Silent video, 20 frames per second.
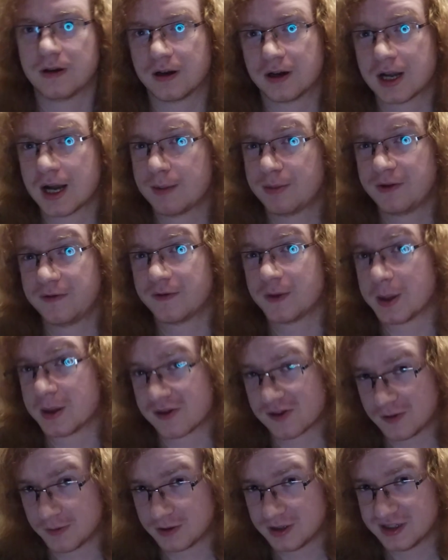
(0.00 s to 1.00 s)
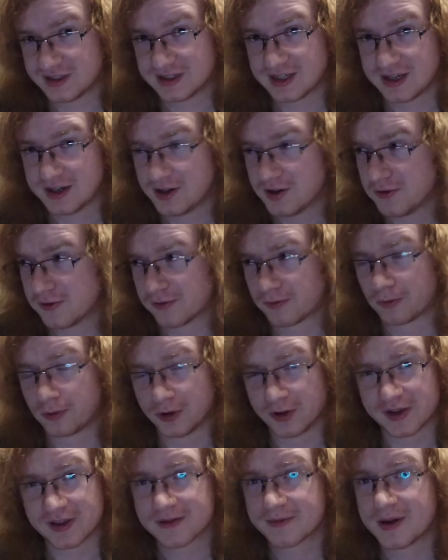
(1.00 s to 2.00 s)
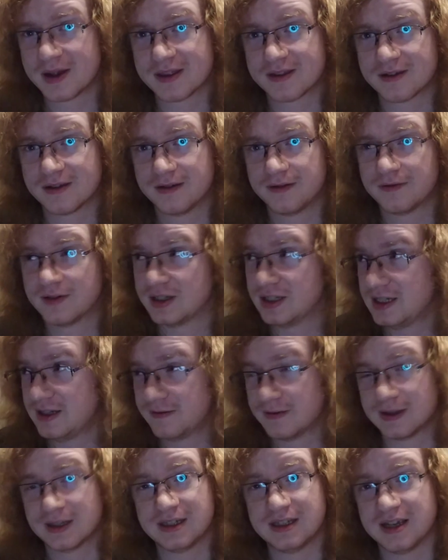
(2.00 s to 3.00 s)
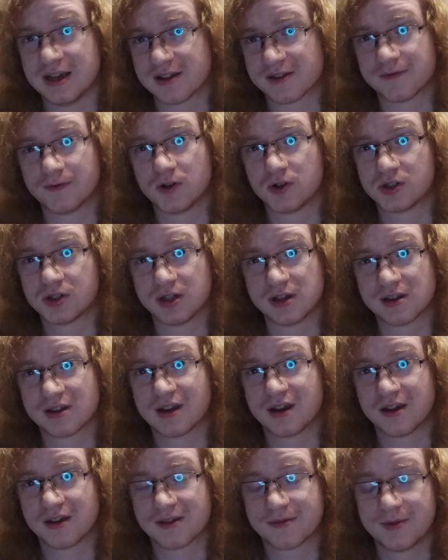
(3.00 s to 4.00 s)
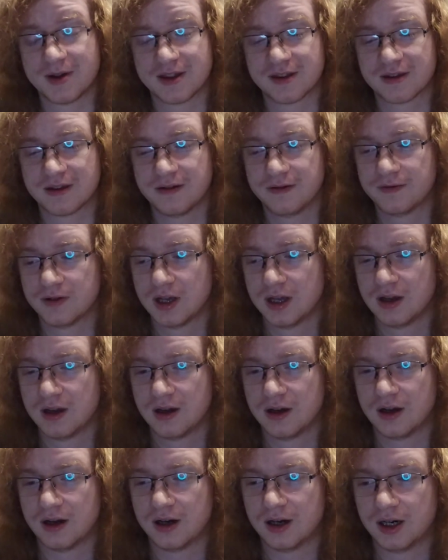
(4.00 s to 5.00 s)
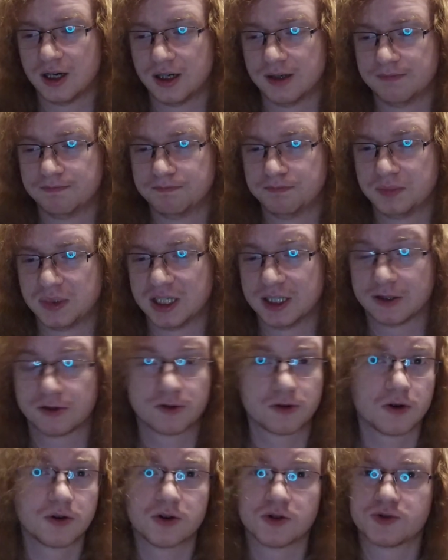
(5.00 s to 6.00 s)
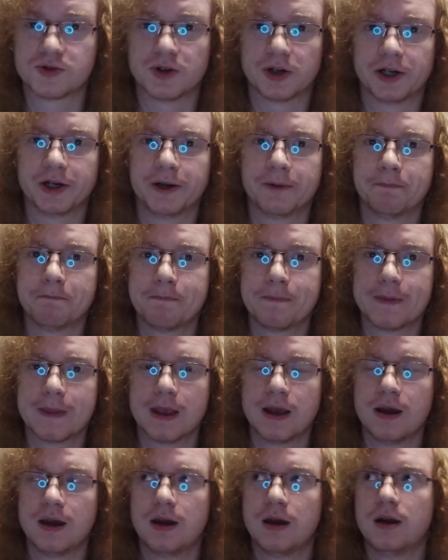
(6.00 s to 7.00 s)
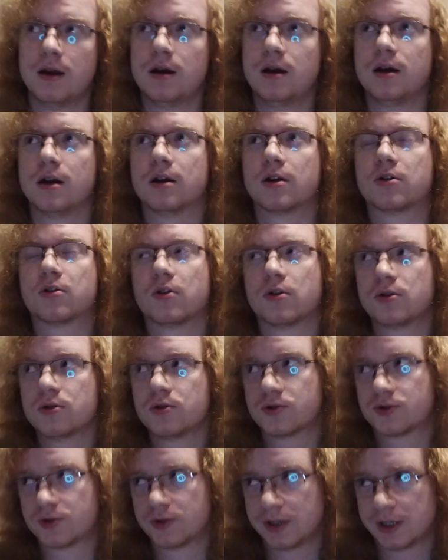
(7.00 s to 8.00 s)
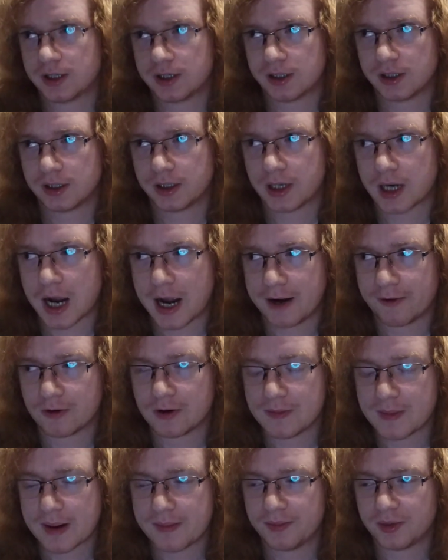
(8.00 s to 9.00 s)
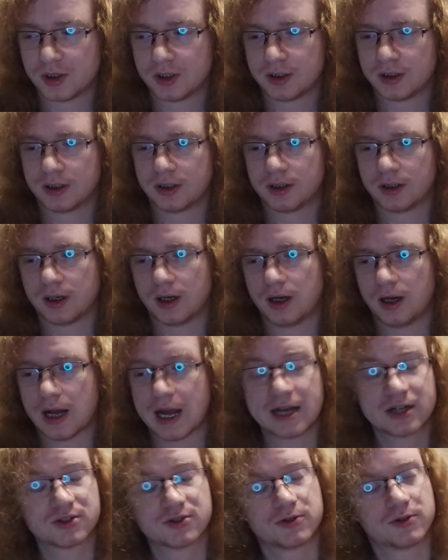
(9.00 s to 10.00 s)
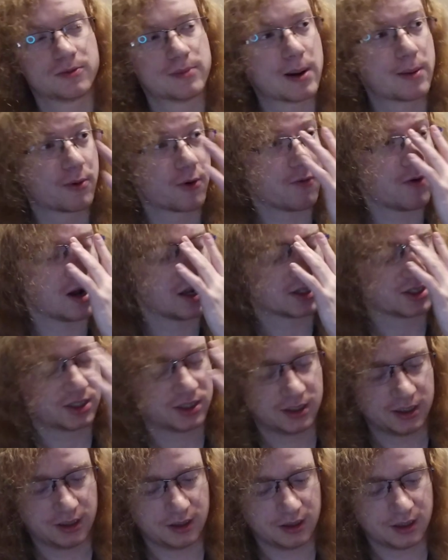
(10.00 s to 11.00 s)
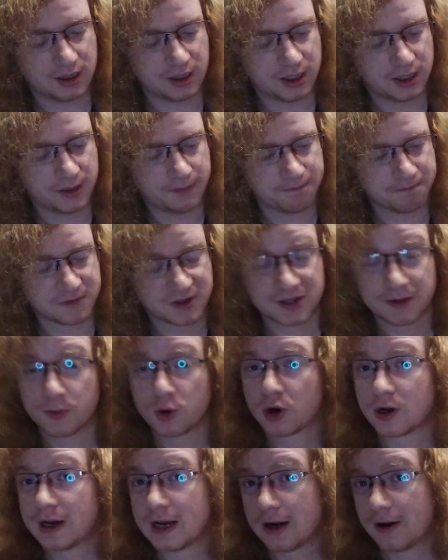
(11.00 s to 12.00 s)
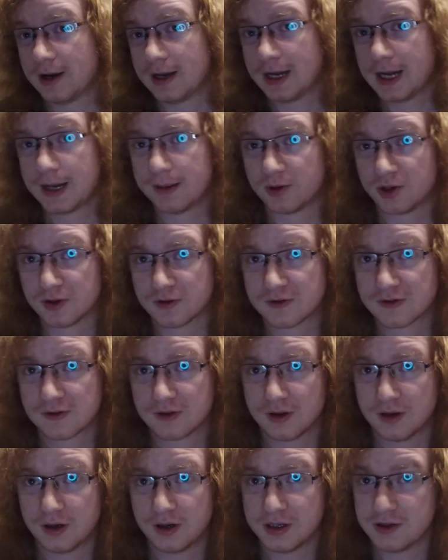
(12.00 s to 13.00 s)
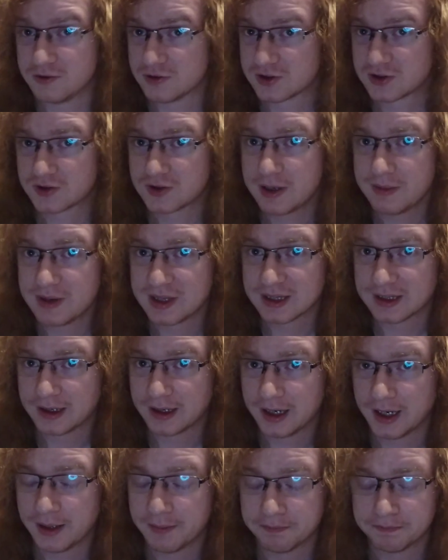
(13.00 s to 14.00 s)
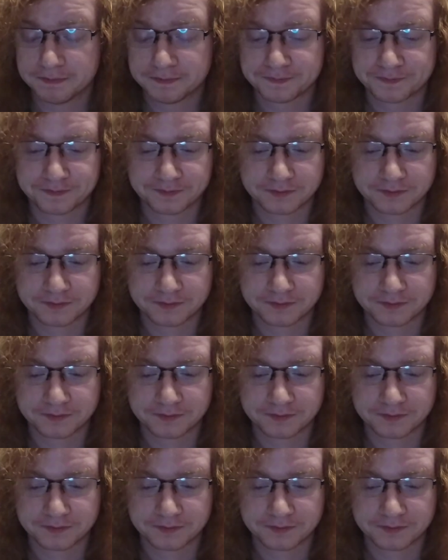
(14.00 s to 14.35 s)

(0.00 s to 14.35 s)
a copy of it on the Super Nintendo is really expensive, and even the DS version is getting expensive. But Chrono Trigger. Chrono Trigger, I actually remember watching Some Ordinary Gamers. He was streaming the game,